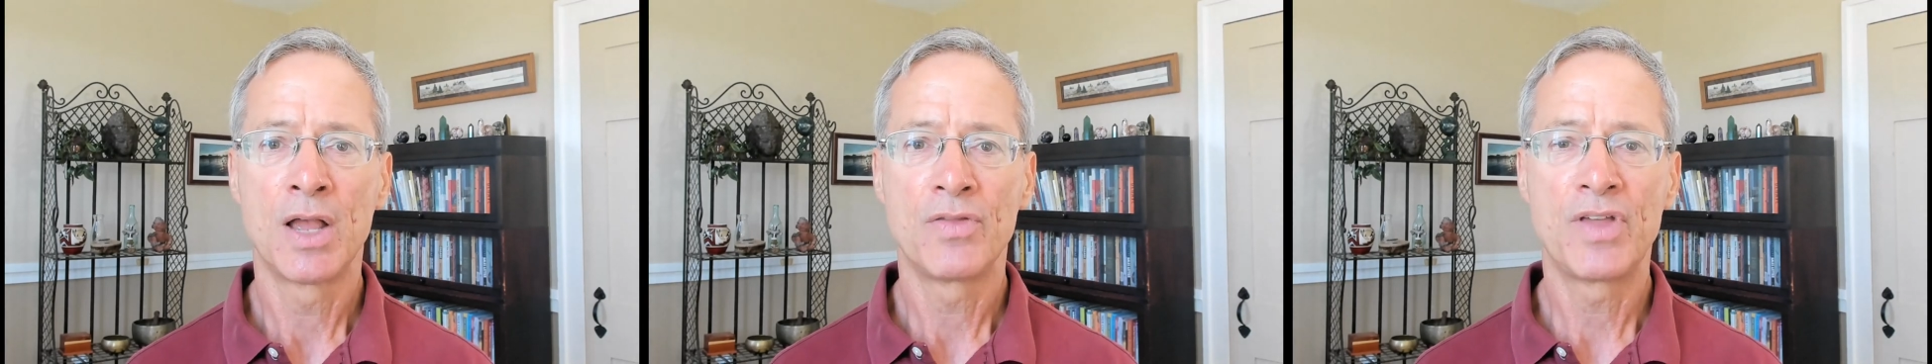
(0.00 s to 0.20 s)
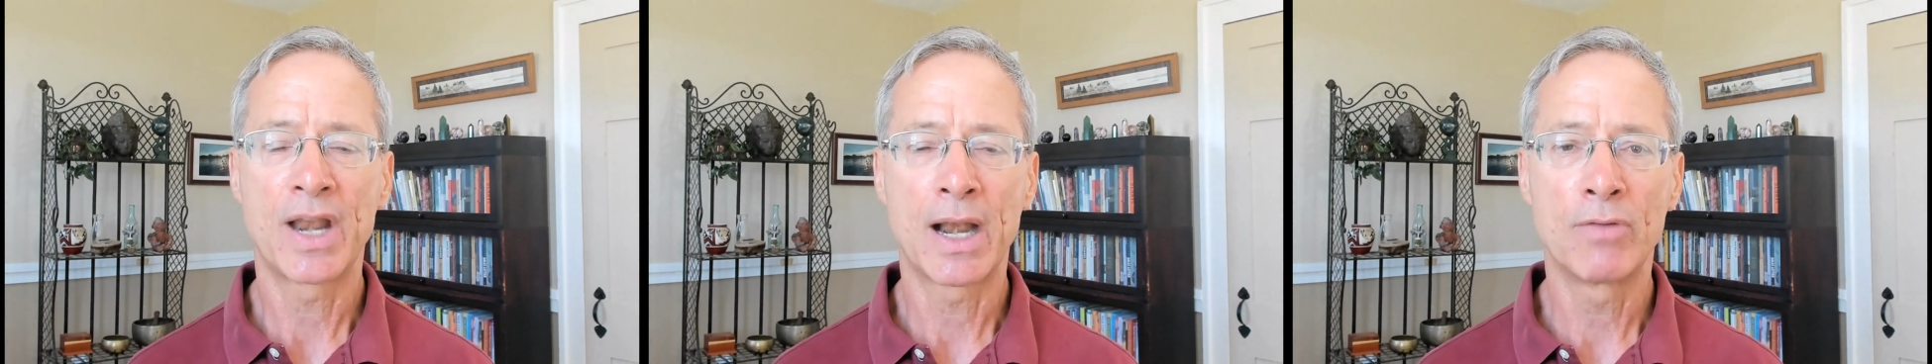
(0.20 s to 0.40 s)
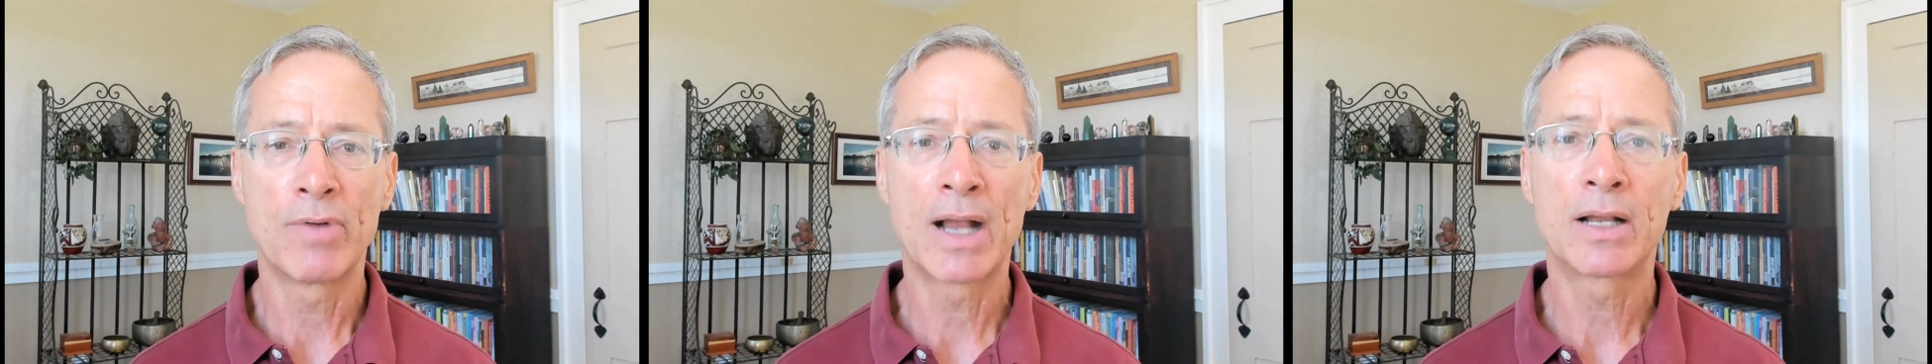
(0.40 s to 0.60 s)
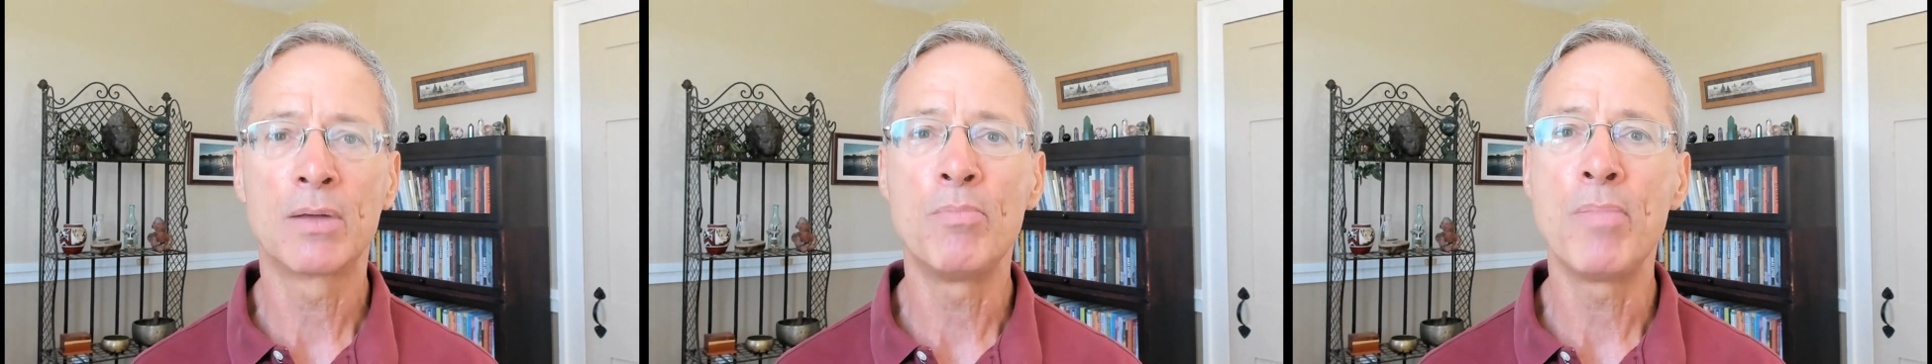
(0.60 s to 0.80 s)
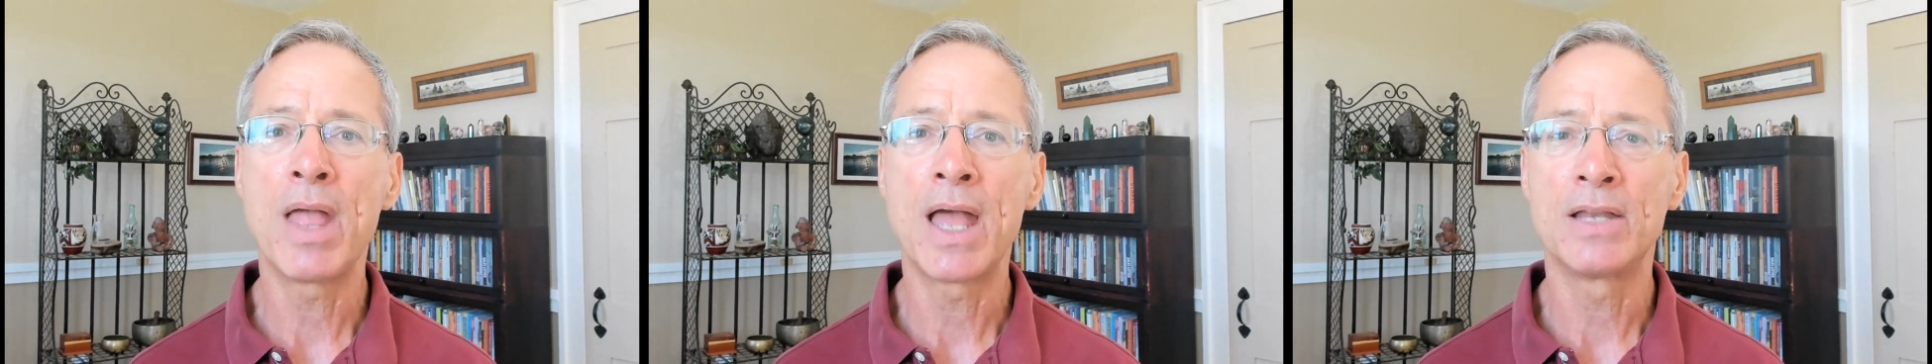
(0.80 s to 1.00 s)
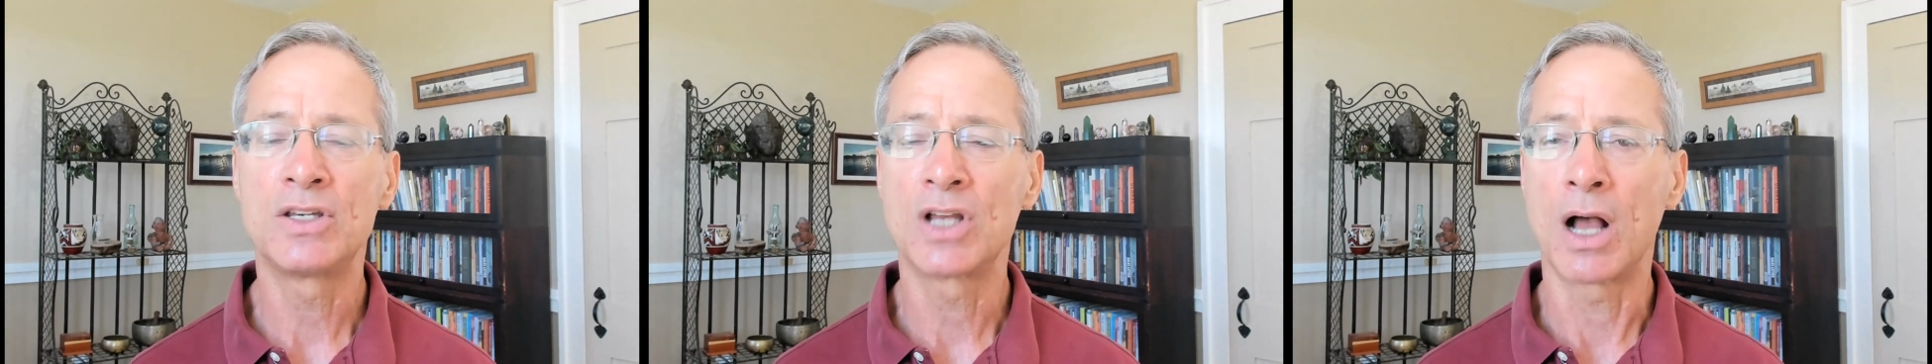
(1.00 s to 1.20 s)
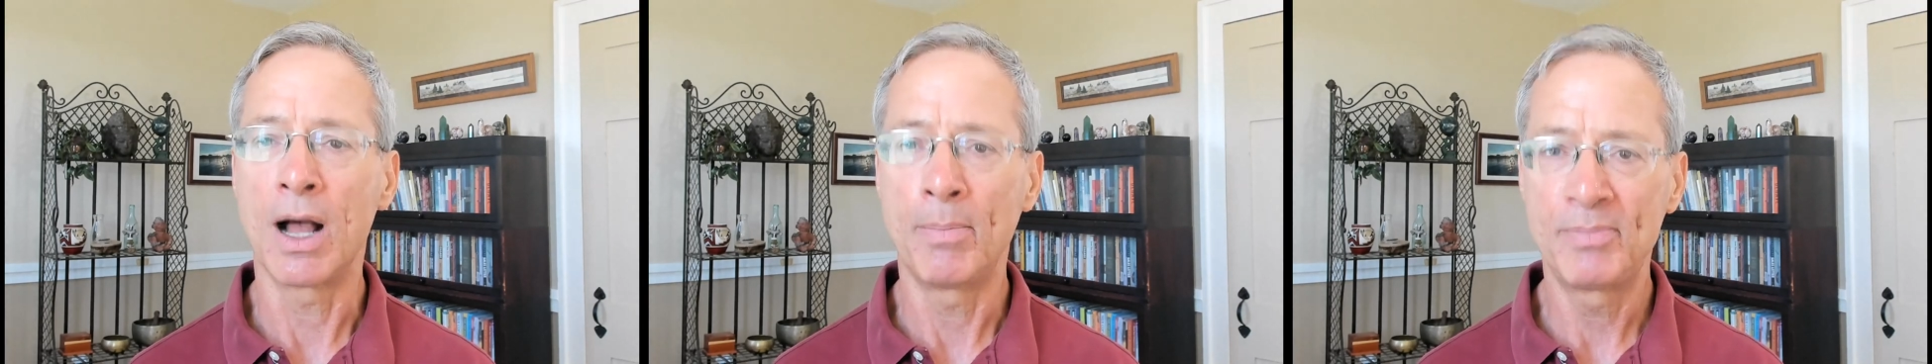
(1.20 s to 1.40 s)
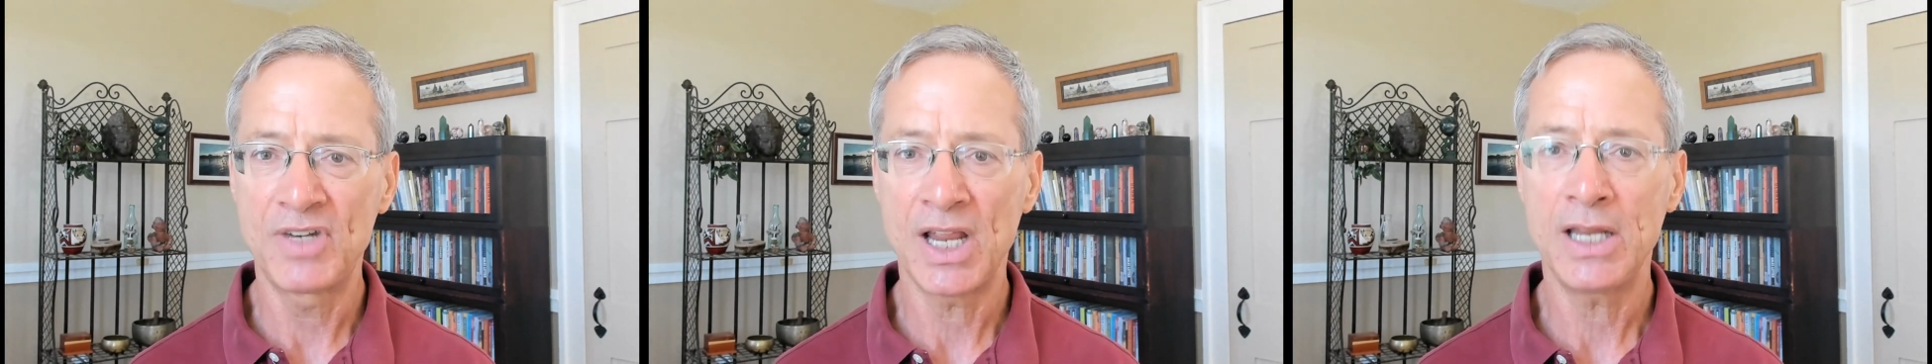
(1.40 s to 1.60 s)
that I recommend to update